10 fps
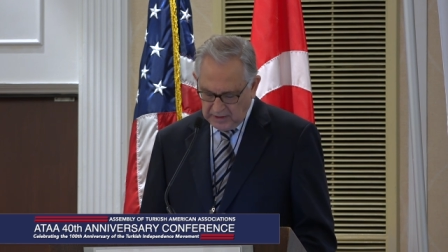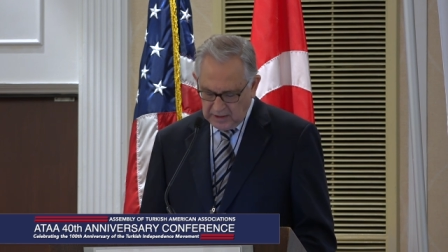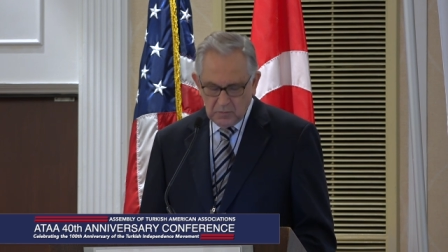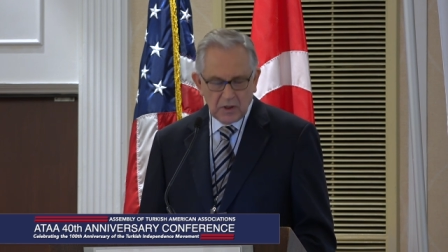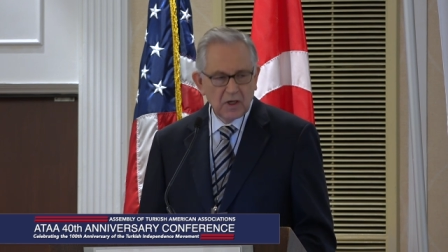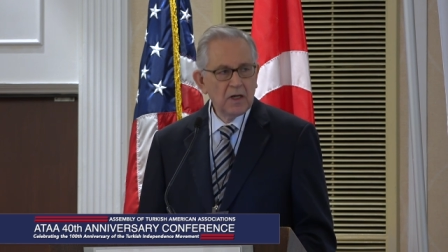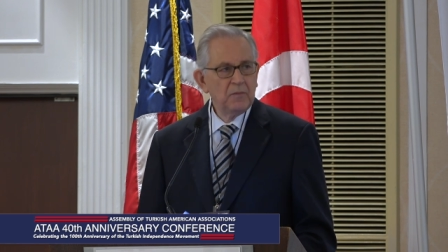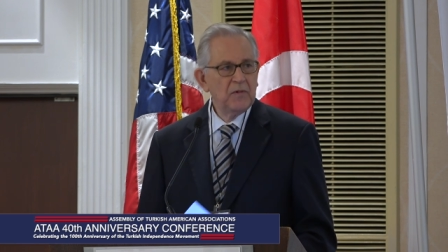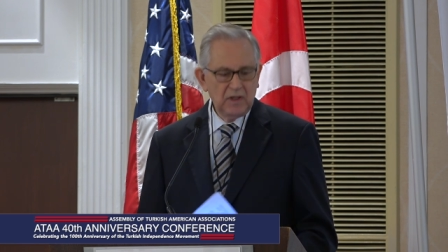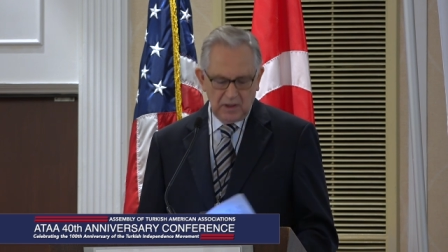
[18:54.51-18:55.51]
and
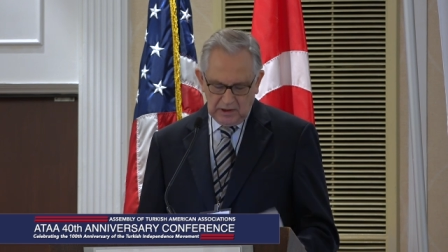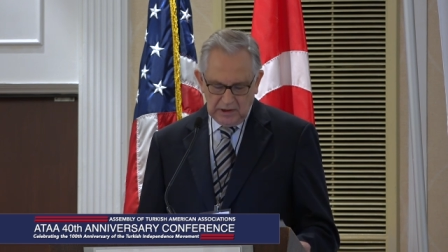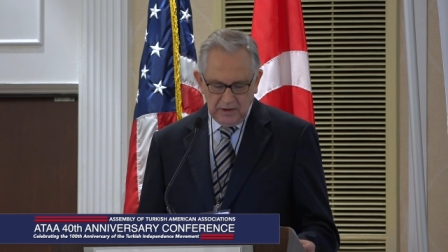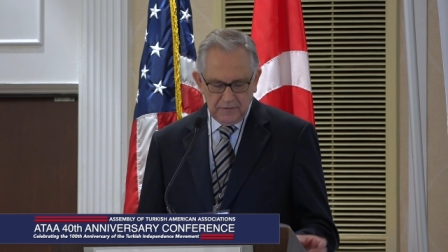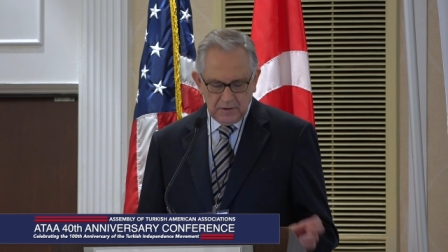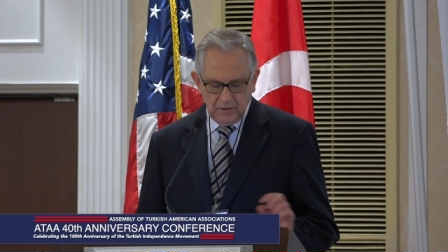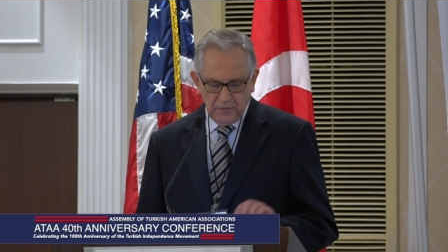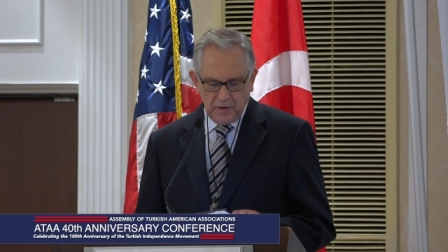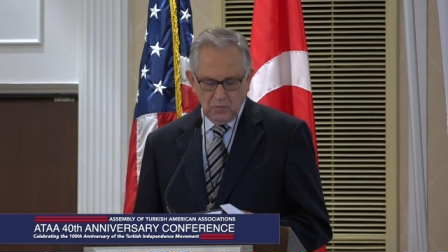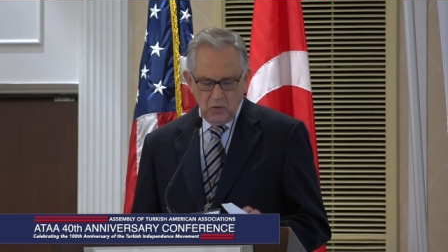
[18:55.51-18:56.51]
become even
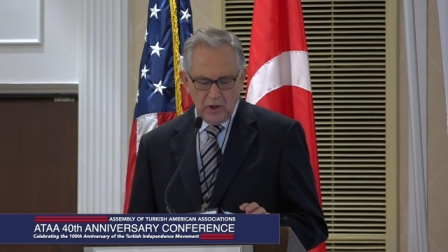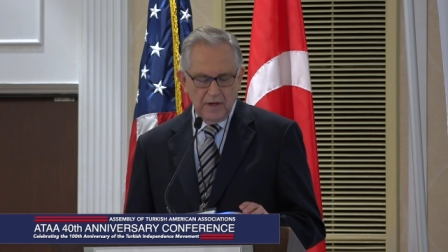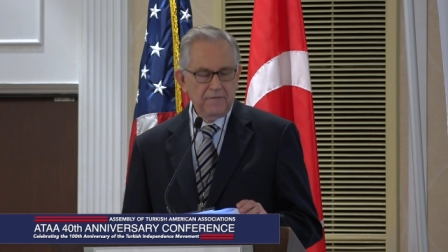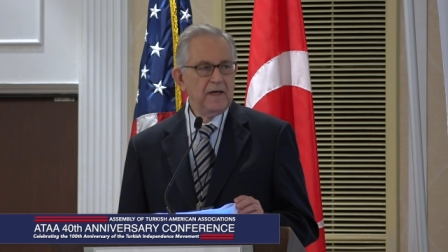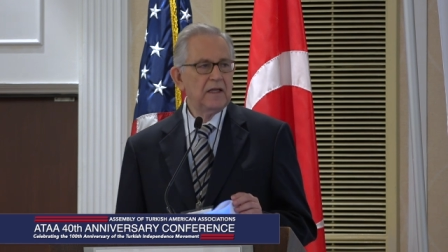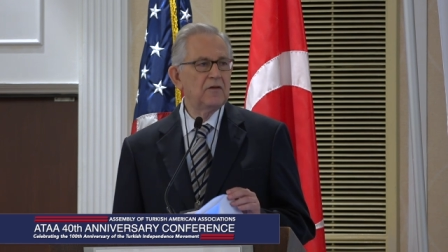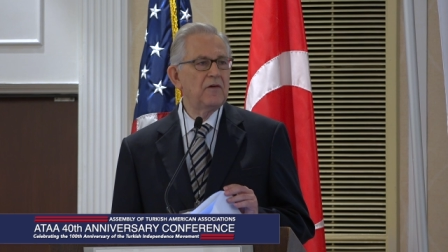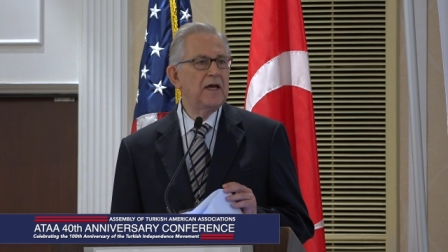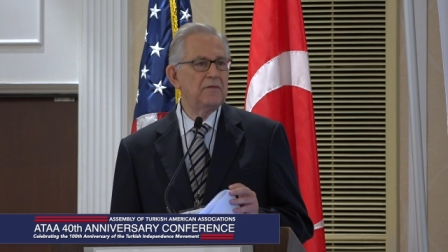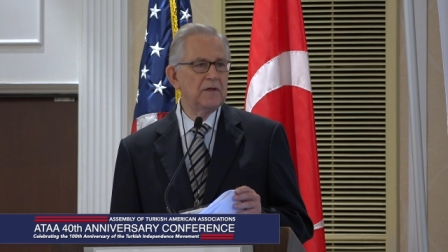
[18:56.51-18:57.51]
more effective
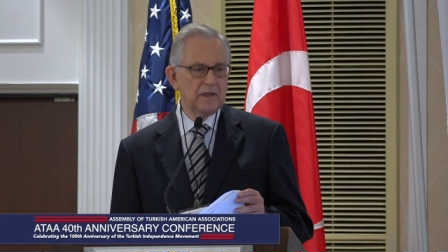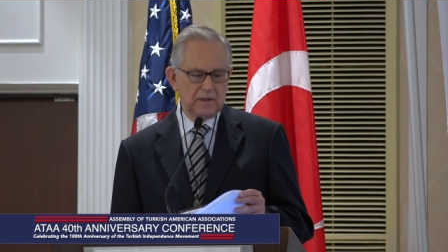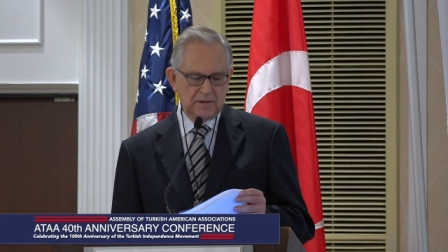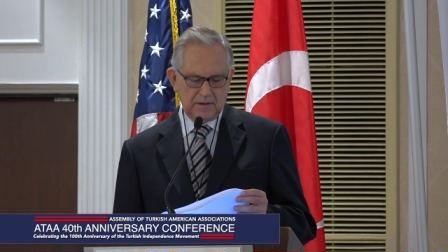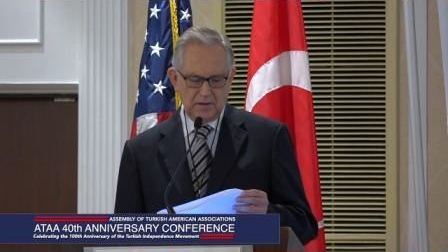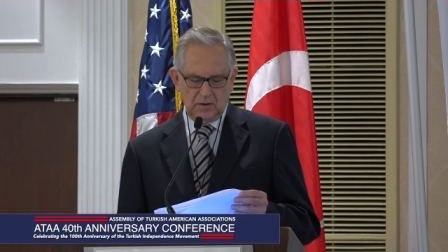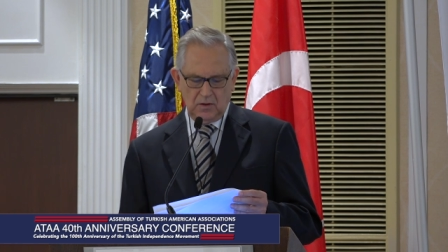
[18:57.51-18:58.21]
advocates